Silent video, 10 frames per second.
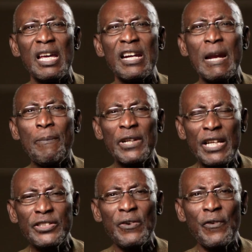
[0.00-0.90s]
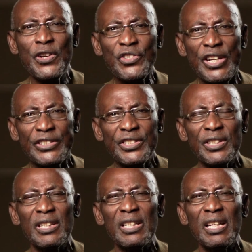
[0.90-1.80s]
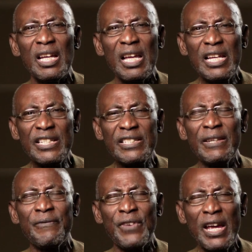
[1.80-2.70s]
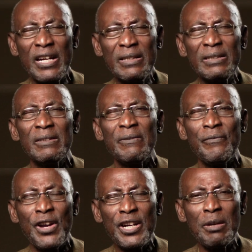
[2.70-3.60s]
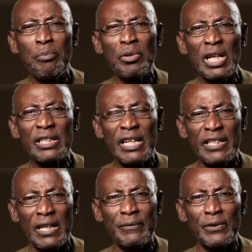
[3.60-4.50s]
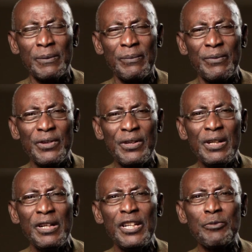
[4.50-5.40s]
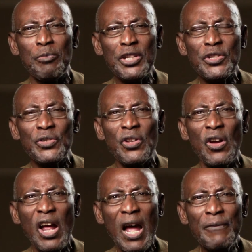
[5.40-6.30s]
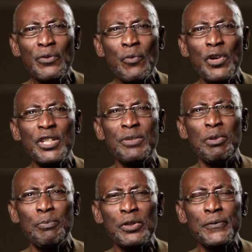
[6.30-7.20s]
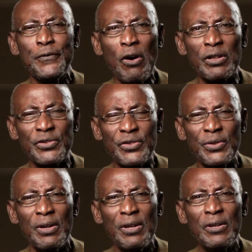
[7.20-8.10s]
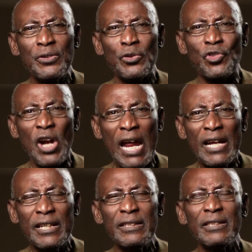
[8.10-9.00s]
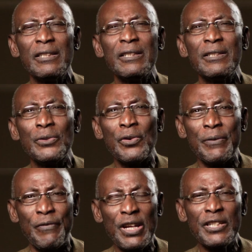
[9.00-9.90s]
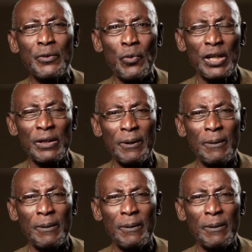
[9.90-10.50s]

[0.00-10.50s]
Replication research is a very, very important endeavor. It means you don't have to waste people's funds to try to reinvent the wheel.